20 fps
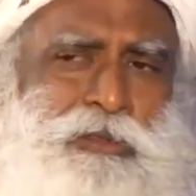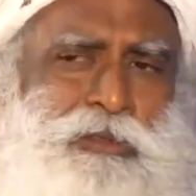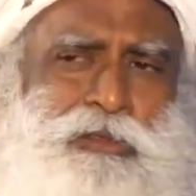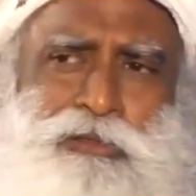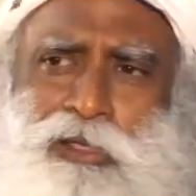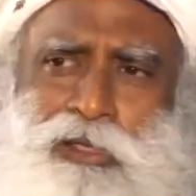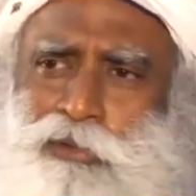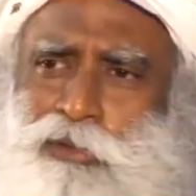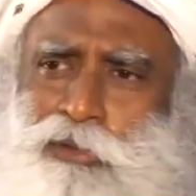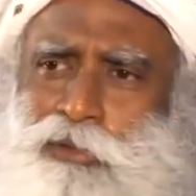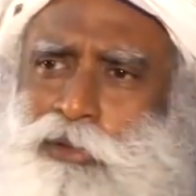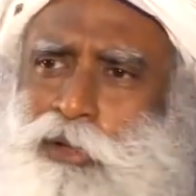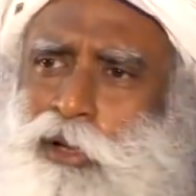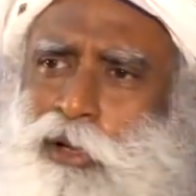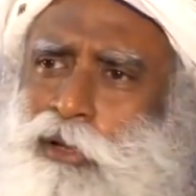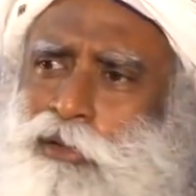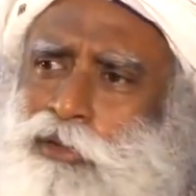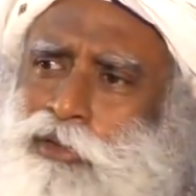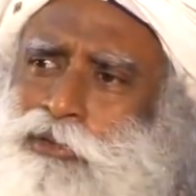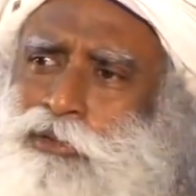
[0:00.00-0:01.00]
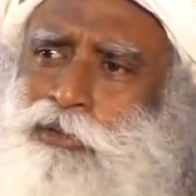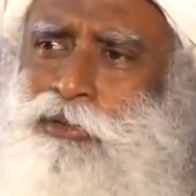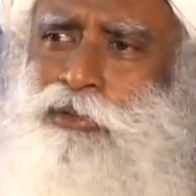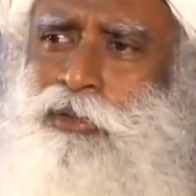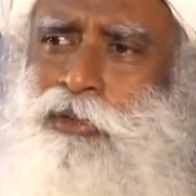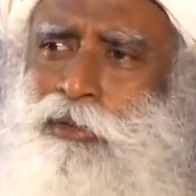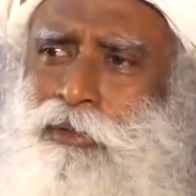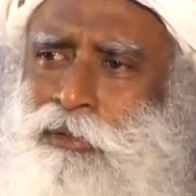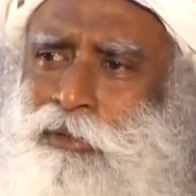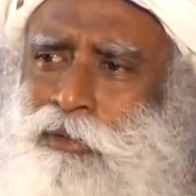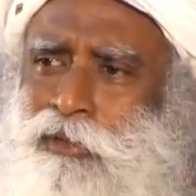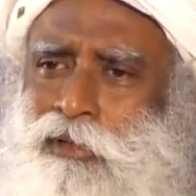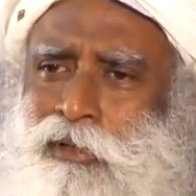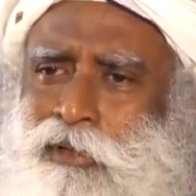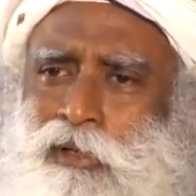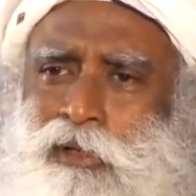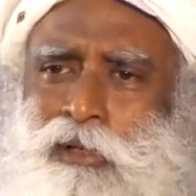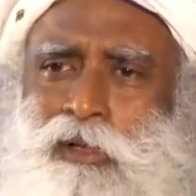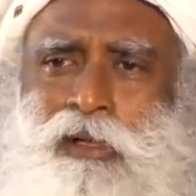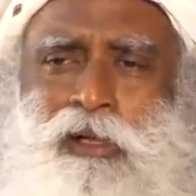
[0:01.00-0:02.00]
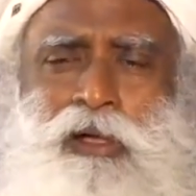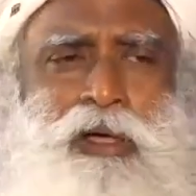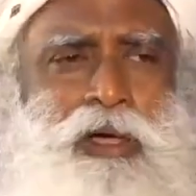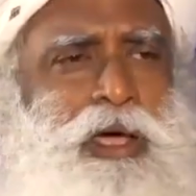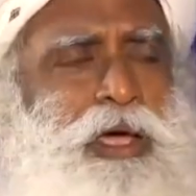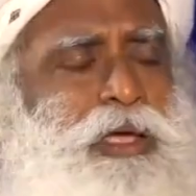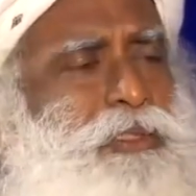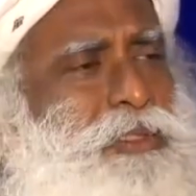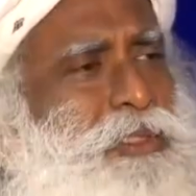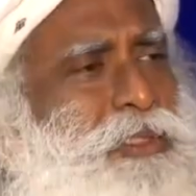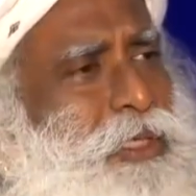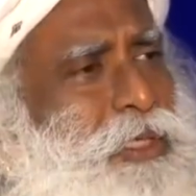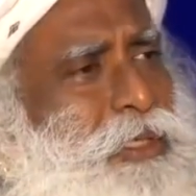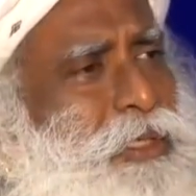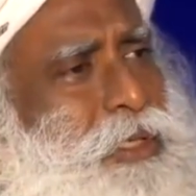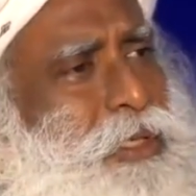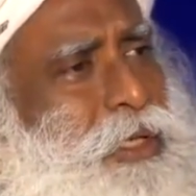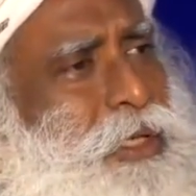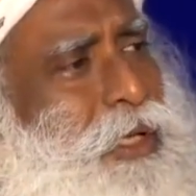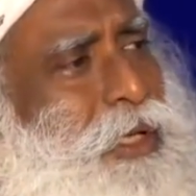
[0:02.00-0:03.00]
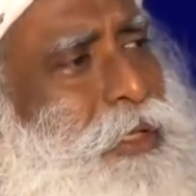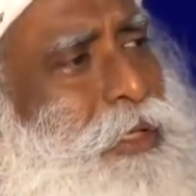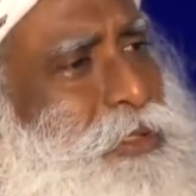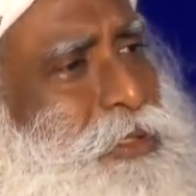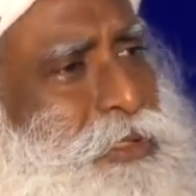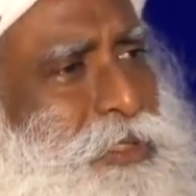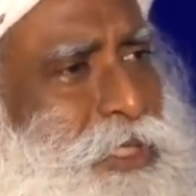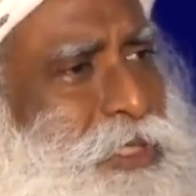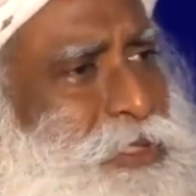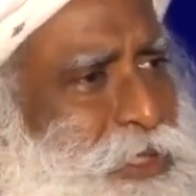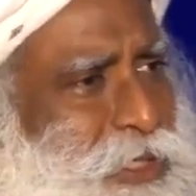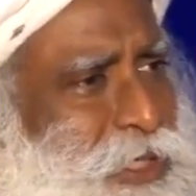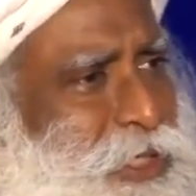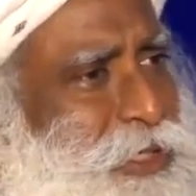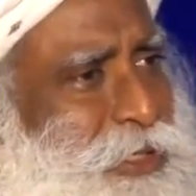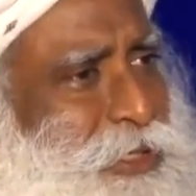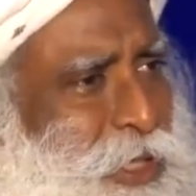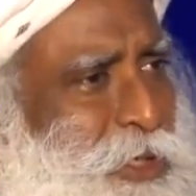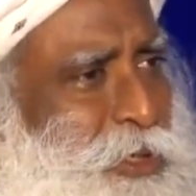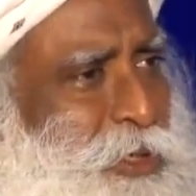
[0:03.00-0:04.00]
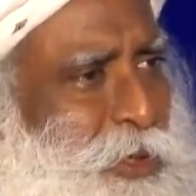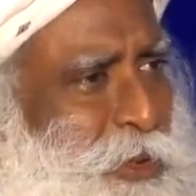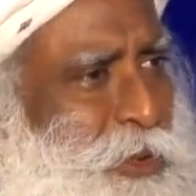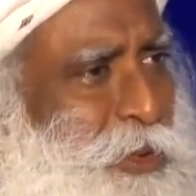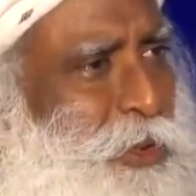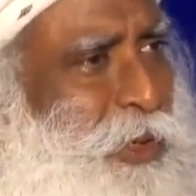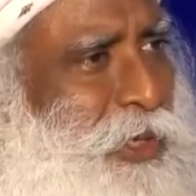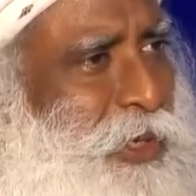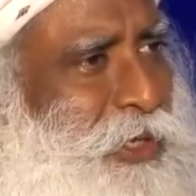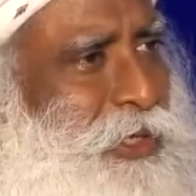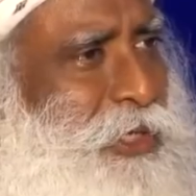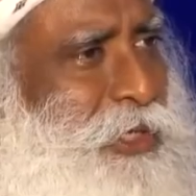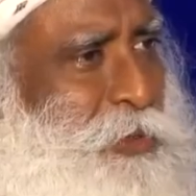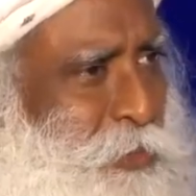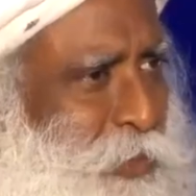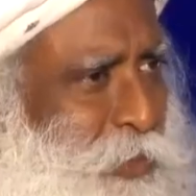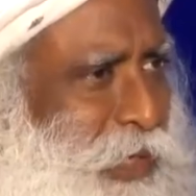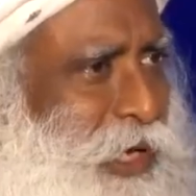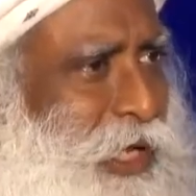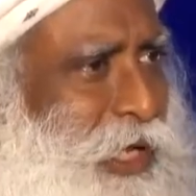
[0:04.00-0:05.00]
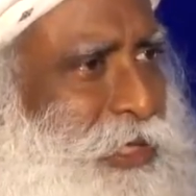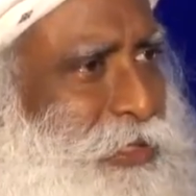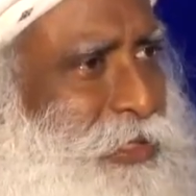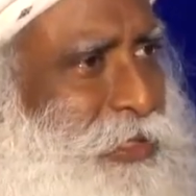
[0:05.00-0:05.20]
Sadhguru, how do you know? I said, uh, the seasoning that you're doing is Pillai